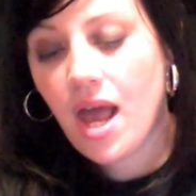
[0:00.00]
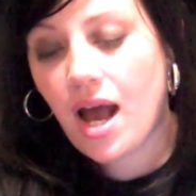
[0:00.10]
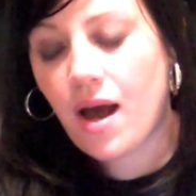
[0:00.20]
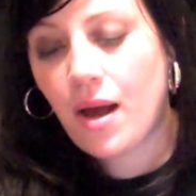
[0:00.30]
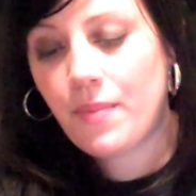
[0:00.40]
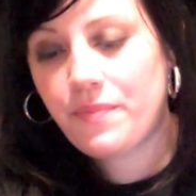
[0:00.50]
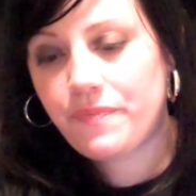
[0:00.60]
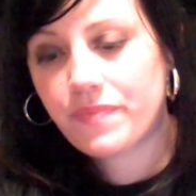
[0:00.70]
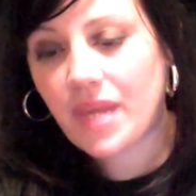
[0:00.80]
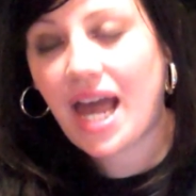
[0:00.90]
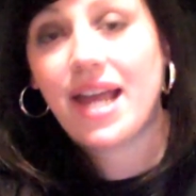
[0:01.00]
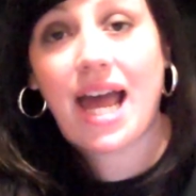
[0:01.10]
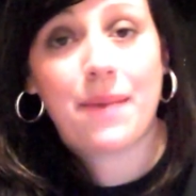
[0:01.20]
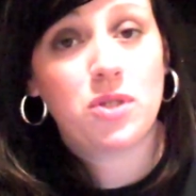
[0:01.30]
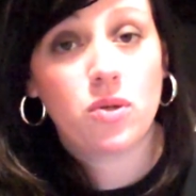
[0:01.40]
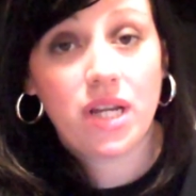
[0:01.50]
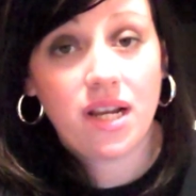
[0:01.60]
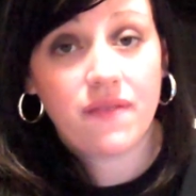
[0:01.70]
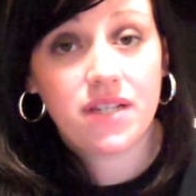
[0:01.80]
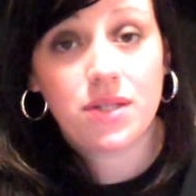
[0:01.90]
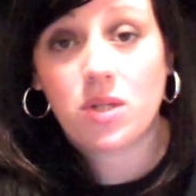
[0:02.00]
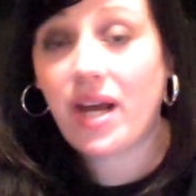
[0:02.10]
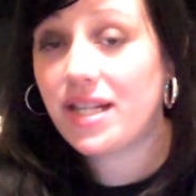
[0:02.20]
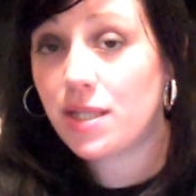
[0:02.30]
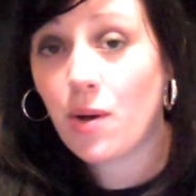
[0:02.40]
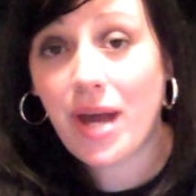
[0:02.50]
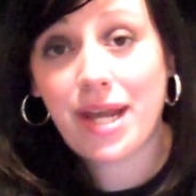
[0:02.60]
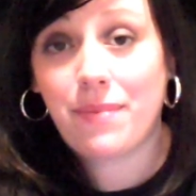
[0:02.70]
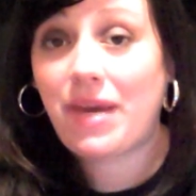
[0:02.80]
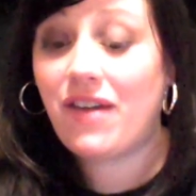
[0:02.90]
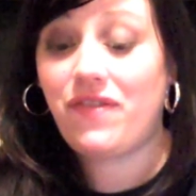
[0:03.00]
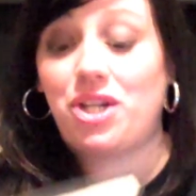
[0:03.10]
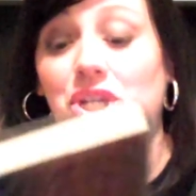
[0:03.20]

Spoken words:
I absolutely loved it, so I had to go ahead and buy a finished